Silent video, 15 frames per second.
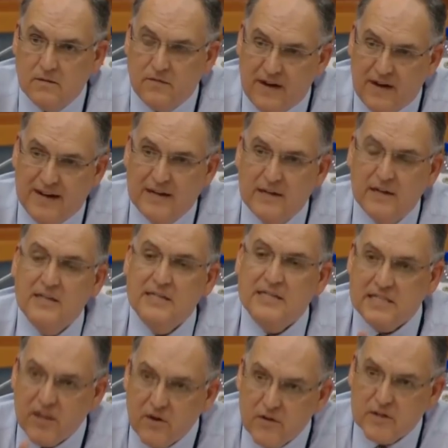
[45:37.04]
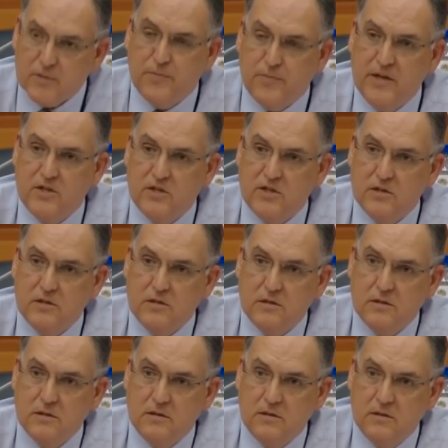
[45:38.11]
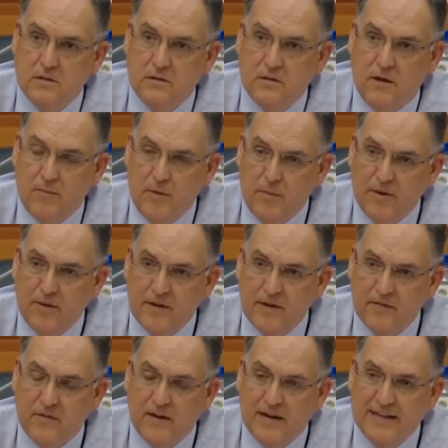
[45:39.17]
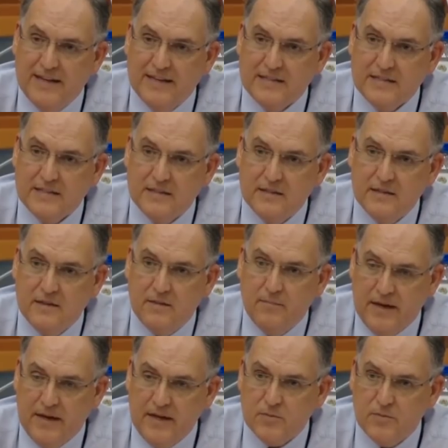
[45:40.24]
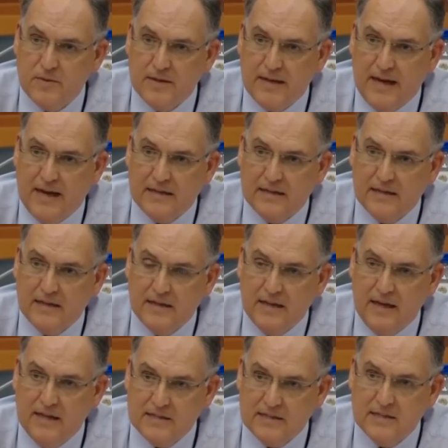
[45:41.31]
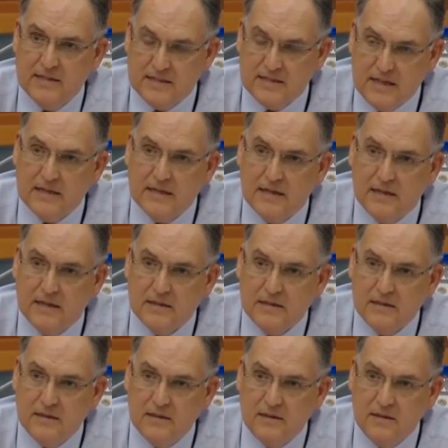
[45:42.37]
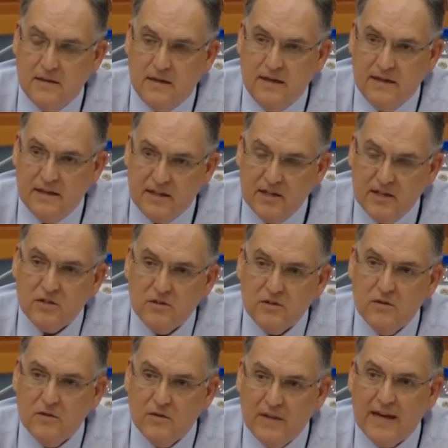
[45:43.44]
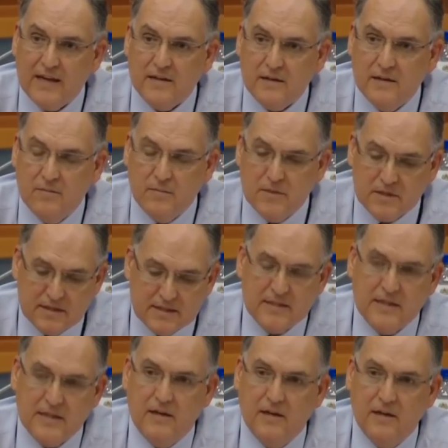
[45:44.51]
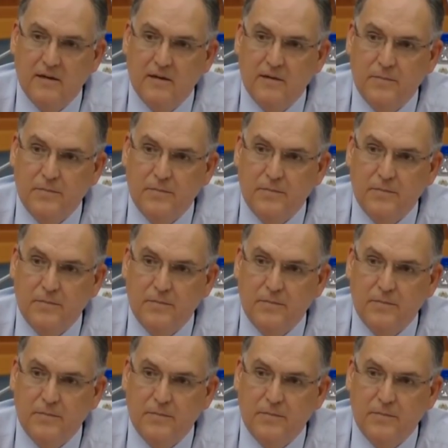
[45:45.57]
found serious breaches of the Public Finance Management Act as set out. In addition to that, Mr. Singh,